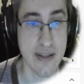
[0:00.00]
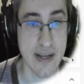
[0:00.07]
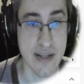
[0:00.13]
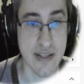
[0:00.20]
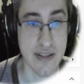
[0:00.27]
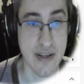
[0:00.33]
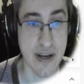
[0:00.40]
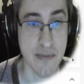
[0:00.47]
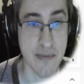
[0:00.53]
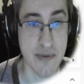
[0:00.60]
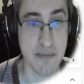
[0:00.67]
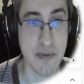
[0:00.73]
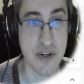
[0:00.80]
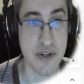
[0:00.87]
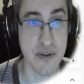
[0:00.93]
Next
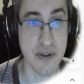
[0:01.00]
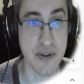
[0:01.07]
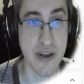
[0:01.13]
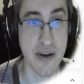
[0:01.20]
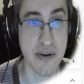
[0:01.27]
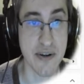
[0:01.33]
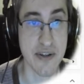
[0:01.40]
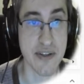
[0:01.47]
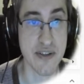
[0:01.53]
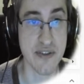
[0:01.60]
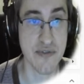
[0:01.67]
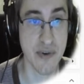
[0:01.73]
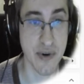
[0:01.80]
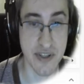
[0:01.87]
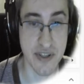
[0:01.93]
come special
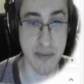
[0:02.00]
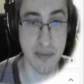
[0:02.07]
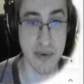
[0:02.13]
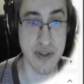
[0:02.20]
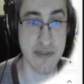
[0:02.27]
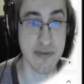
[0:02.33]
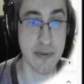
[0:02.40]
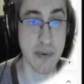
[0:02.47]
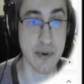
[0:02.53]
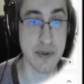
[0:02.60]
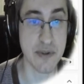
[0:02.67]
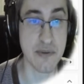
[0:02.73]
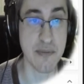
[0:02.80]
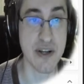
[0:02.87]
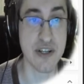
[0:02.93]
characters. For example, if you
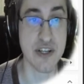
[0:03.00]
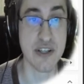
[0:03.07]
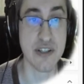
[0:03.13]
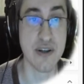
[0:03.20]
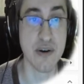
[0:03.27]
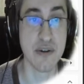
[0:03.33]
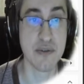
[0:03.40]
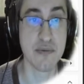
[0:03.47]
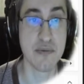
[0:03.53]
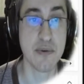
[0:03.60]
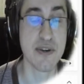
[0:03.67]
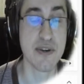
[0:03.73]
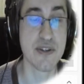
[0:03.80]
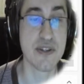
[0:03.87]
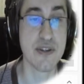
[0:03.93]
want to match a dot,
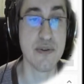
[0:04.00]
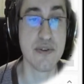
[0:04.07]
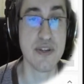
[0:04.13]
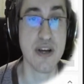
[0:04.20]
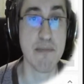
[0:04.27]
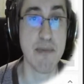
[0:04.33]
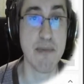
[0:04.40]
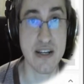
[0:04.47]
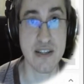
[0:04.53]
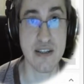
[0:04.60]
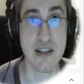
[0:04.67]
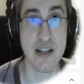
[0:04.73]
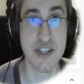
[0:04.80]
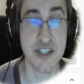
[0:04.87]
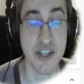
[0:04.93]
we must use a
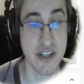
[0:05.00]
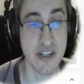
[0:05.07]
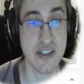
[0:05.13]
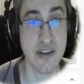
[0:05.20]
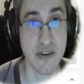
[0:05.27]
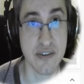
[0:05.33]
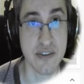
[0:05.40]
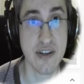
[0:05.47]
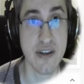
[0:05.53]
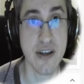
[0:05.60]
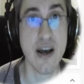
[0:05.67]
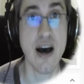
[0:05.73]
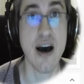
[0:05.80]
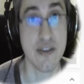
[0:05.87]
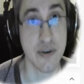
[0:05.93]
backslash and a dot.
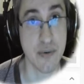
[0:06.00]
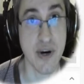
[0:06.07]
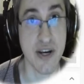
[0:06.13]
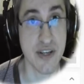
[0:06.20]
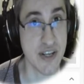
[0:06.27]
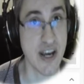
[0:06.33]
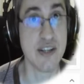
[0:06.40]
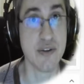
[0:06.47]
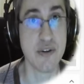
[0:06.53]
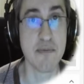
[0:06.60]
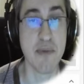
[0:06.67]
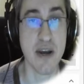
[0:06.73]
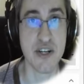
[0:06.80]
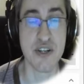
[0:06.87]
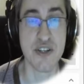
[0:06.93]
Otherwise, a
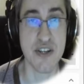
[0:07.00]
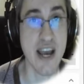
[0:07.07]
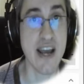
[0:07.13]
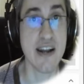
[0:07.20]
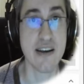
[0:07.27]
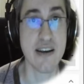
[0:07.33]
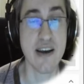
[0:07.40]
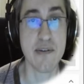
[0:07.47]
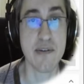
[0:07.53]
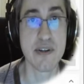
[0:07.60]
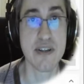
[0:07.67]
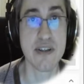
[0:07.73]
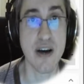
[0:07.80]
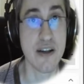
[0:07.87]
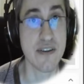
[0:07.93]
dot matches any
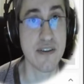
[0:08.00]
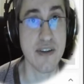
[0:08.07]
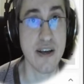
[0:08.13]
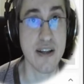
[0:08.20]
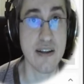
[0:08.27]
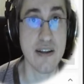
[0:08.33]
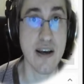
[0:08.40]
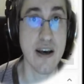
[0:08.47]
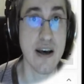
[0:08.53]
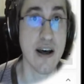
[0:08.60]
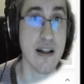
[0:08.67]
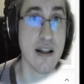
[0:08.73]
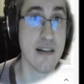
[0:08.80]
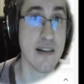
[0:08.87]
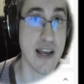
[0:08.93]
character other than
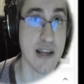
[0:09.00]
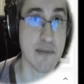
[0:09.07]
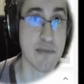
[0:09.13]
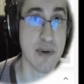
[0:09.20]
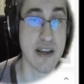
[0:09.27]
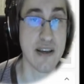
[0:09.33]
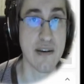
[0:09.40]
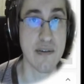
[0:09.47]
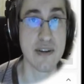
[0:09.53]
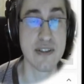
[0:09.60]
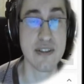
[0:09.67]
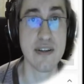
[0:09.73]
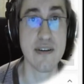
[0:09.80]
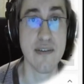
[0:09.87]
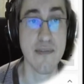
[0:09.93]
a line break
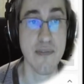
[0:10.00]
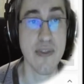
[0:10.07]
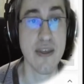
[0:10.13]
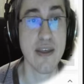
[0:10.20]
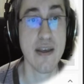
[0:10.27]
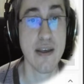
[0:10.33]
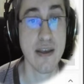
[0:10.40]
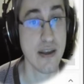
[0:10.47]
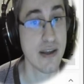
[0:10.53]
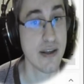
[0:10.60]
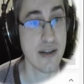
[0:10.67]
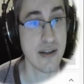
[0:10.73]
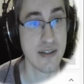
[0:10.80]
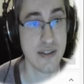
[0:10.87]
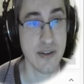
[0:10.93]
character.
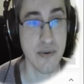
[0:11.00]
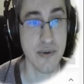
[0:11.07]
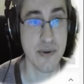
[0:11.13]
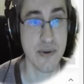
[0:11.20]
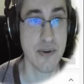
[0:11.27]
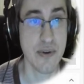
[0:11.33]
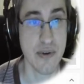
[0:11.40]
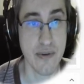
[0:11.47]
So,